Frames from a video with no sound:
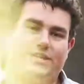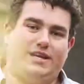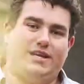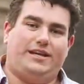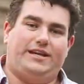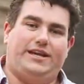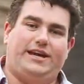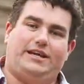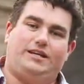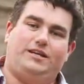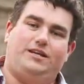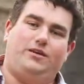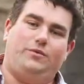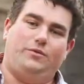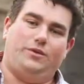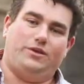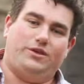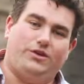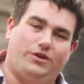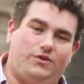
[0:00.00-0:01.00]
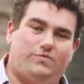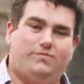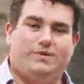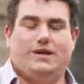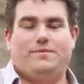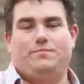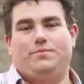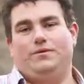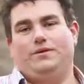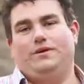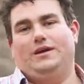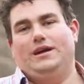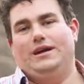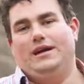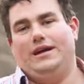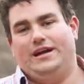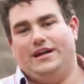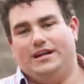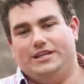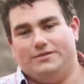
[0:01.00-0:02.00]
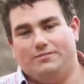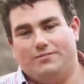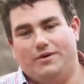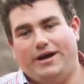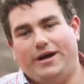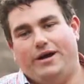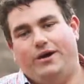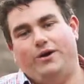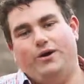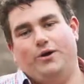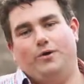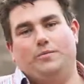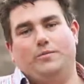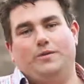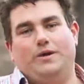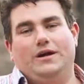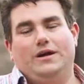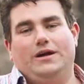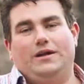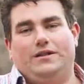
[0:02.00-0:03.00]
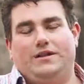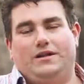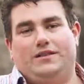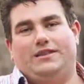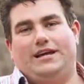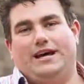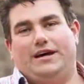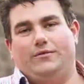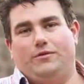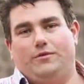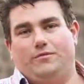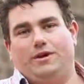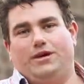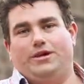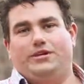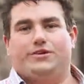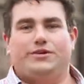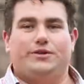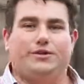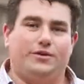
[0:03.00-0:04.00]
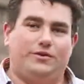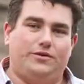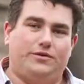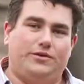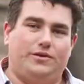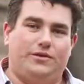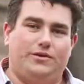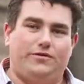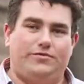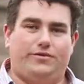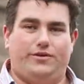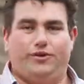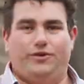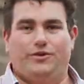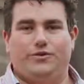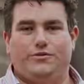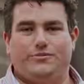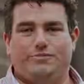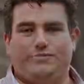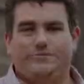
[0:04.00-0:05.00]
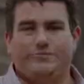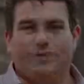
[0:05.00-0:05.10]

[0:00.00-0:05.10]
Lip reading: to connect with new people, and it's my hope that that would be true for you.